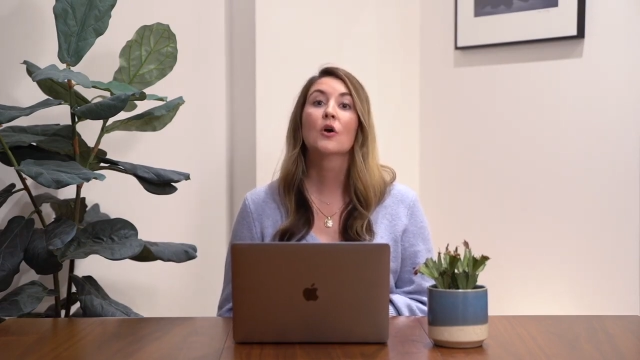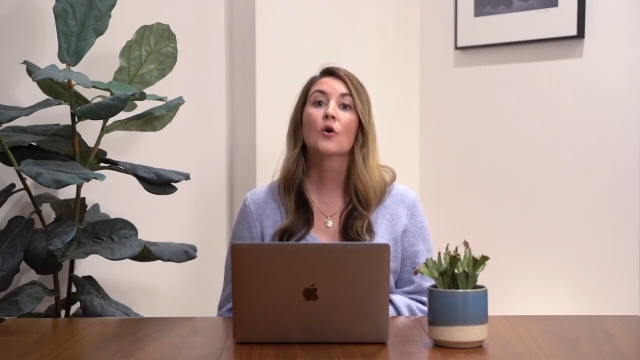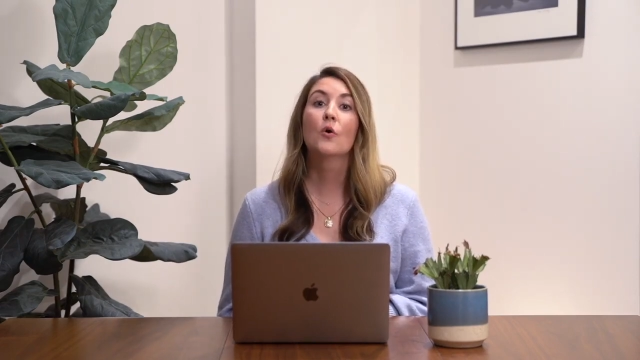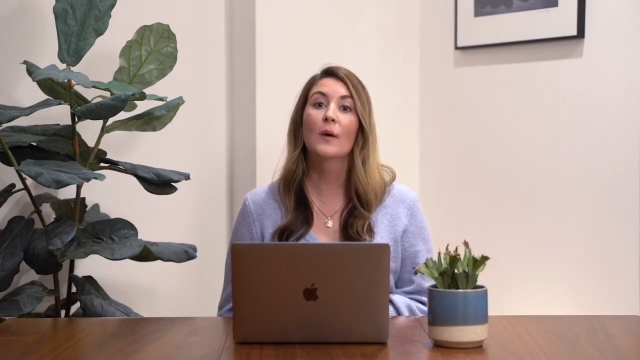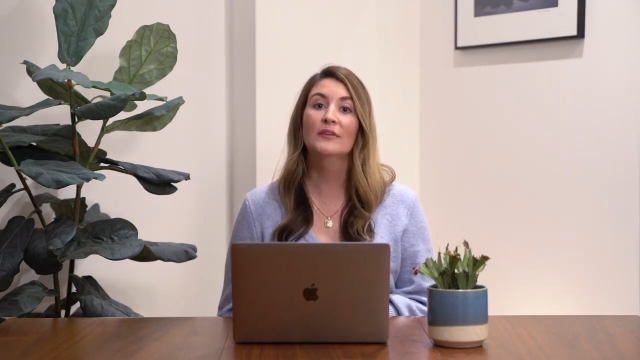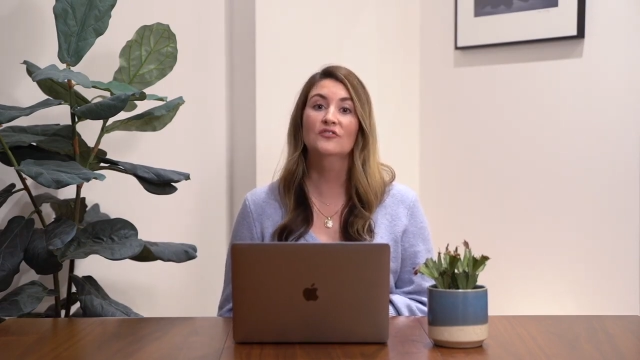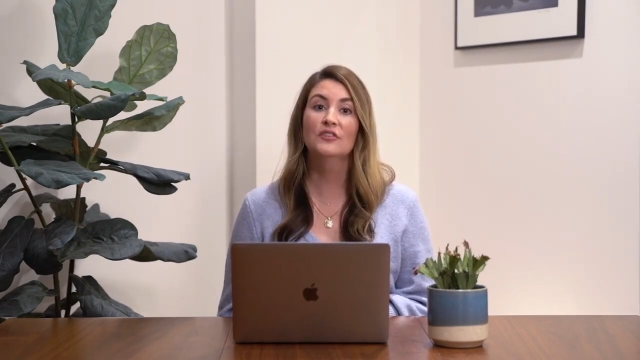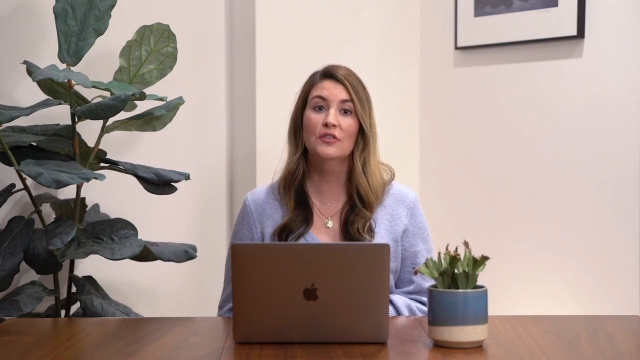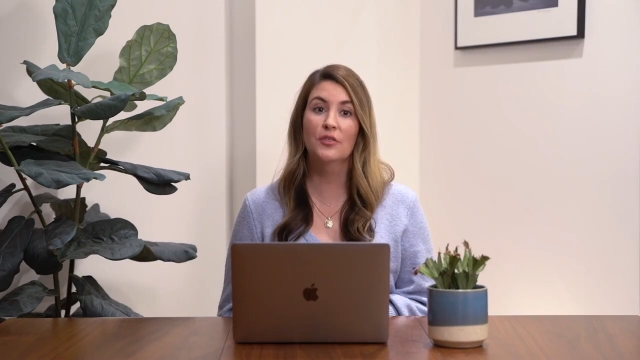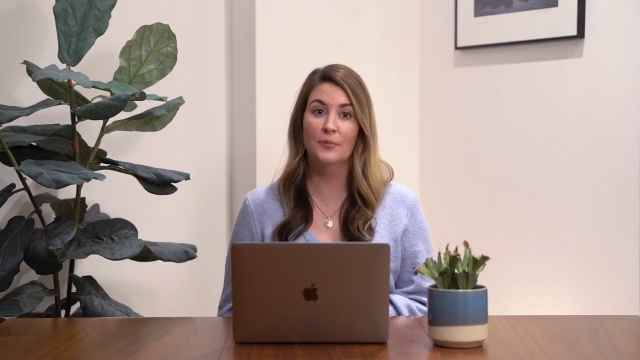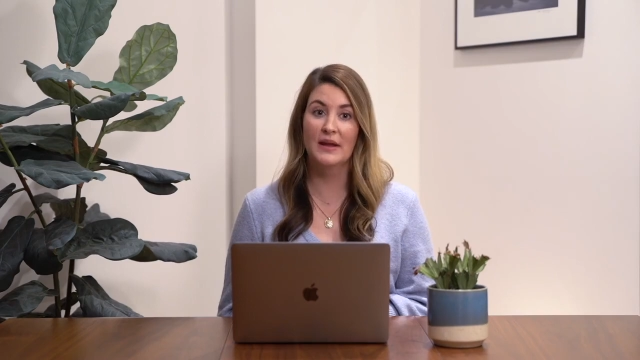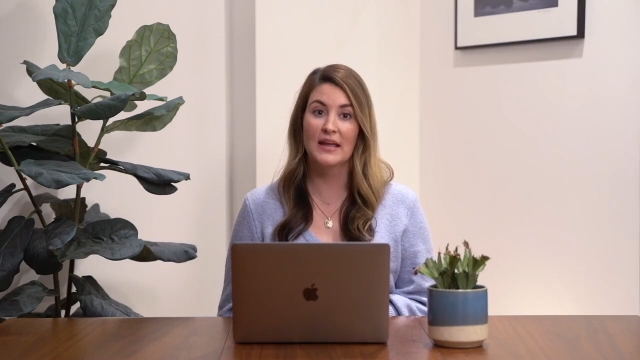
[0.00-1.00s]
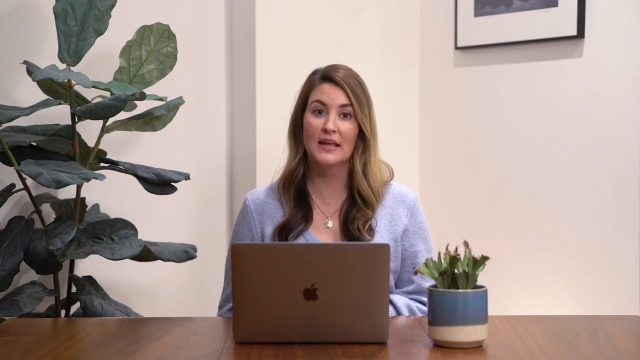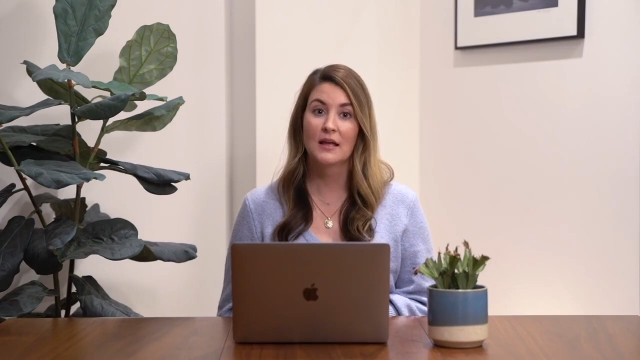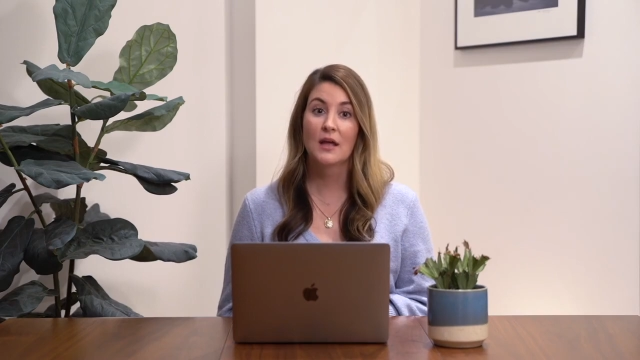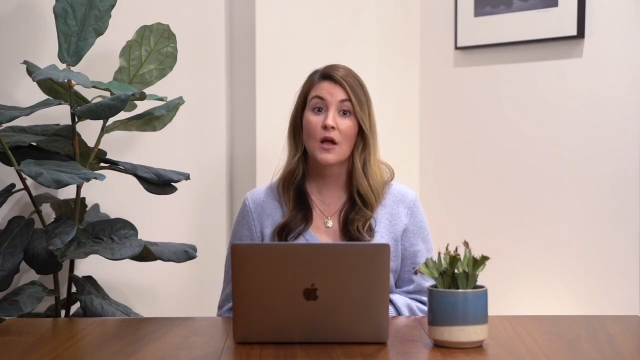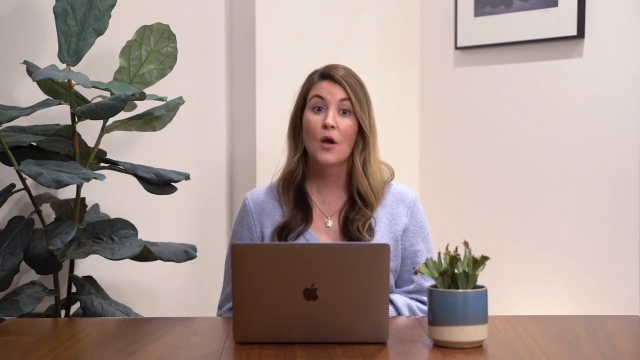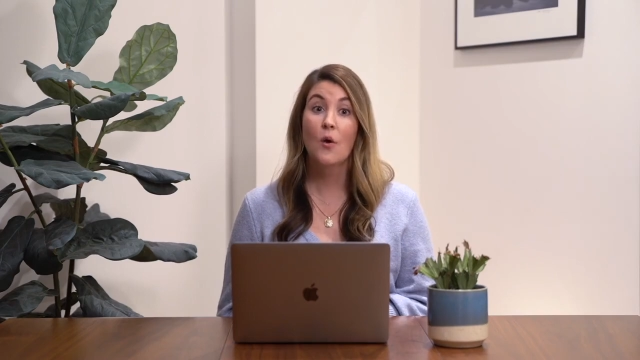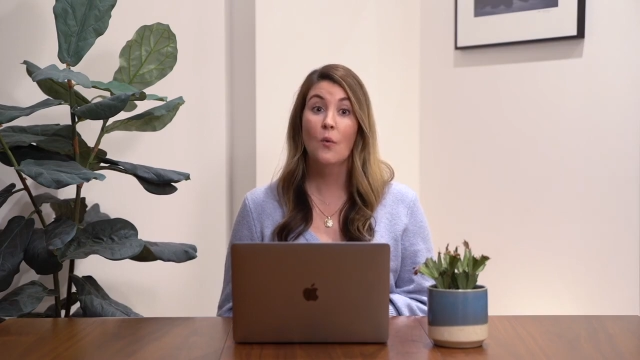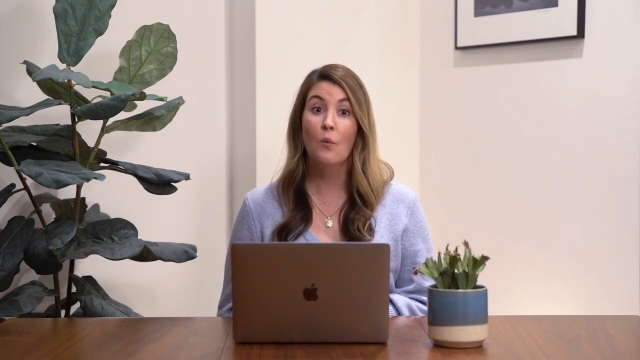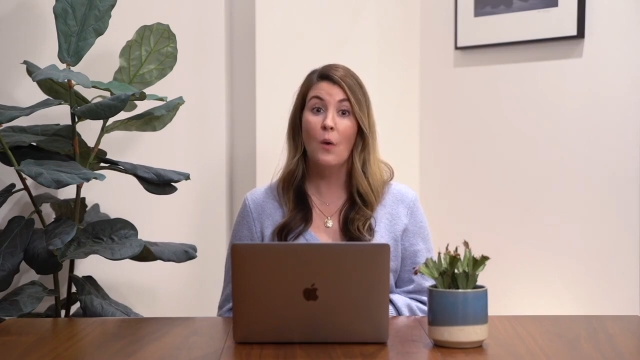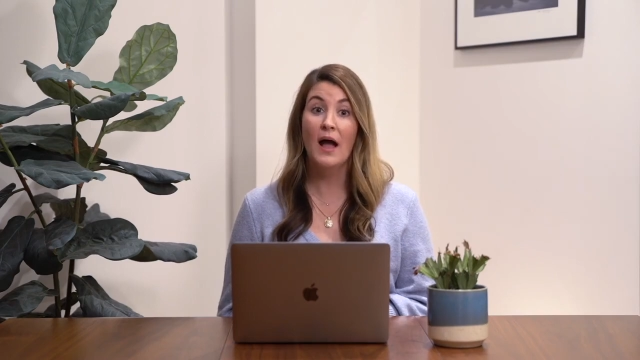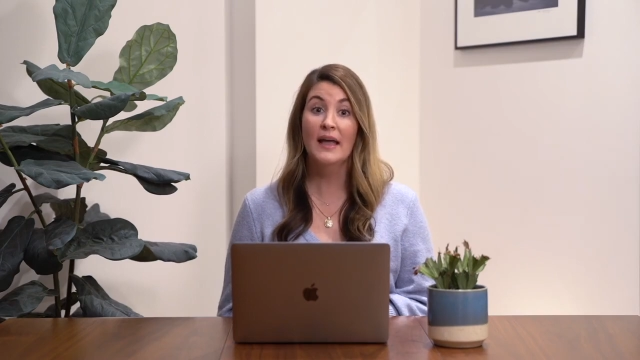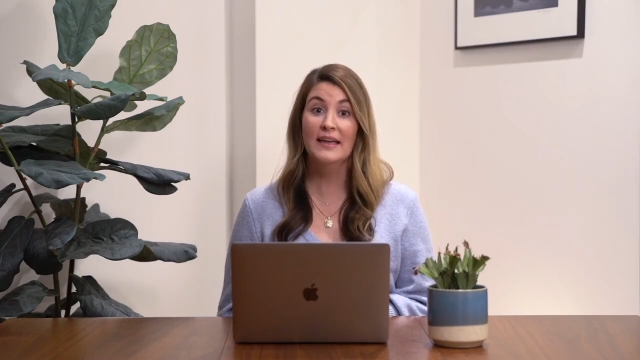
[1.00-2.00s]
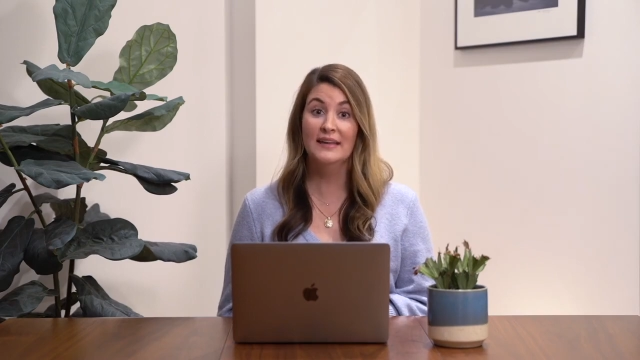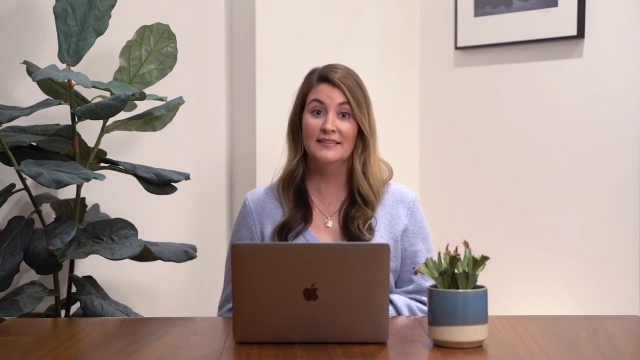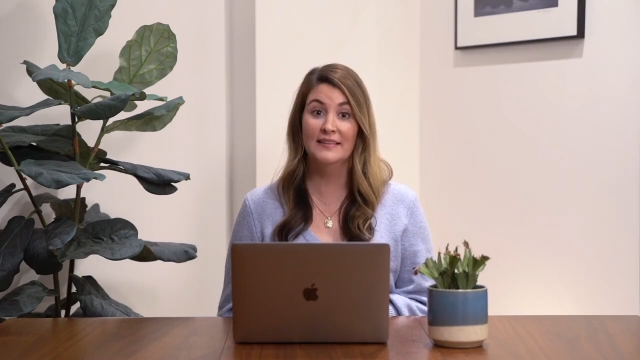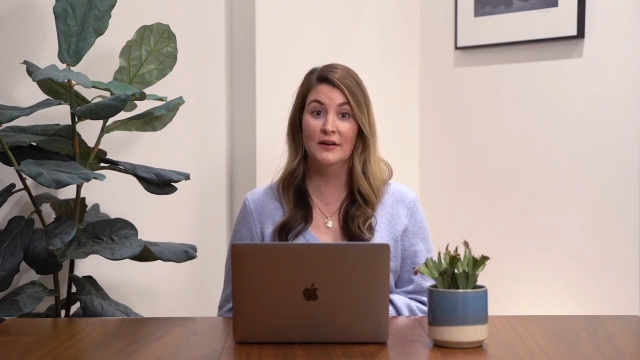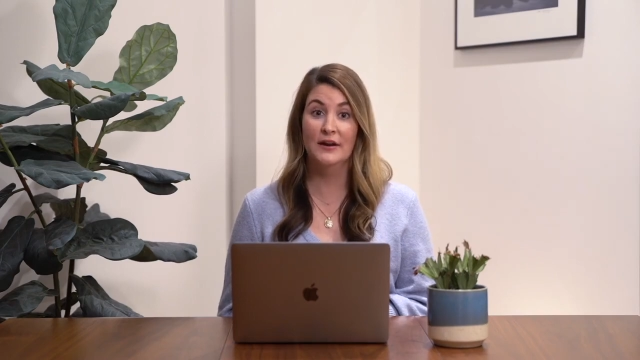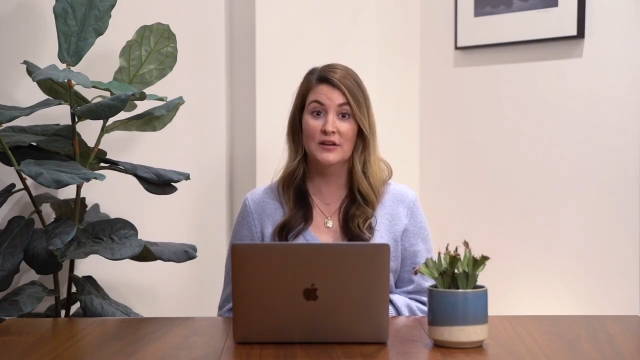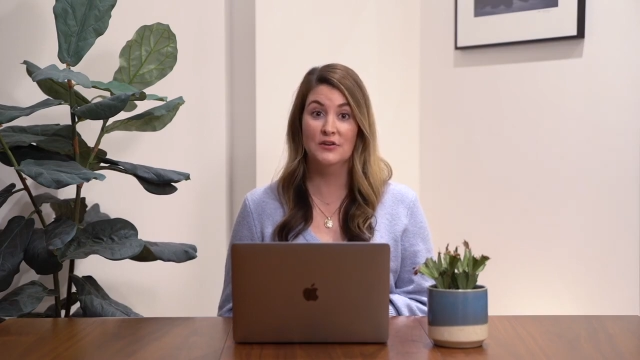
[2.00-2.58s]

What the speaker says: Question 3. Why is there a